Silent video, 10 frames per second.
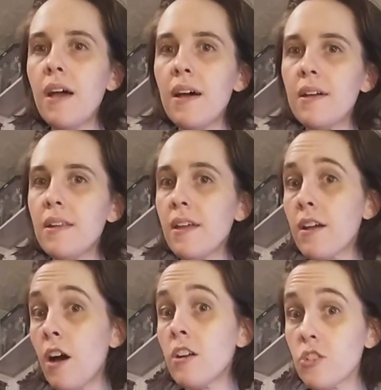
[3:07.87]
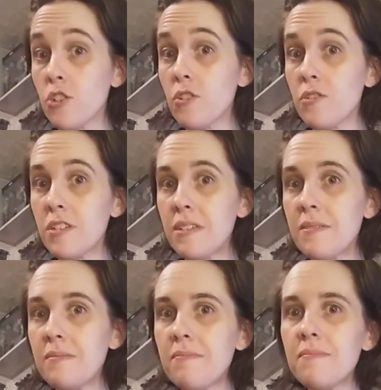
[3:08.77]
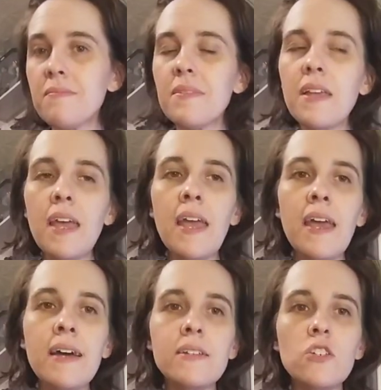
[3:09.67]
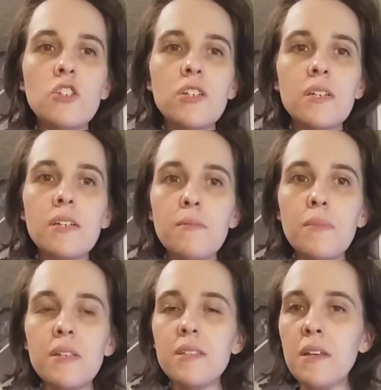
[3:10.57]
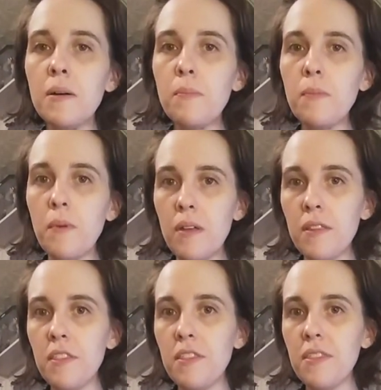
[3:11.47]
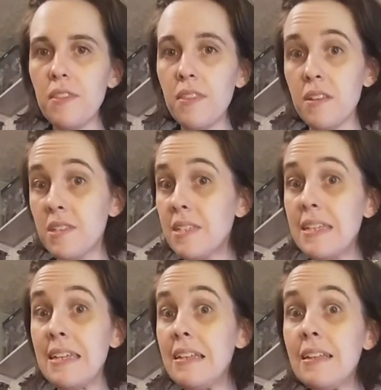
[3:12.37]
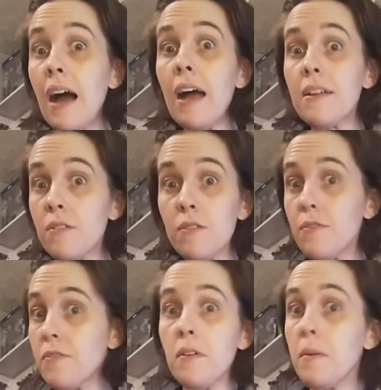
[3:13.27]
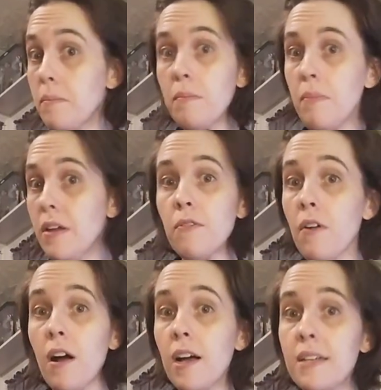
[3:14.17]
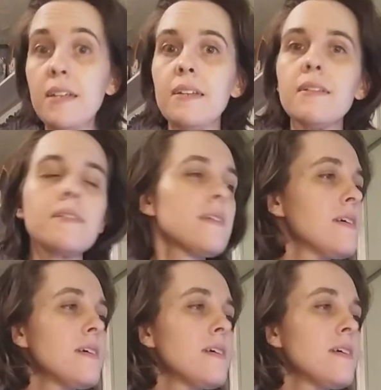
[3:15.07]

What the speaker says: at a concert and she meets up with this teen idol from Bedrock and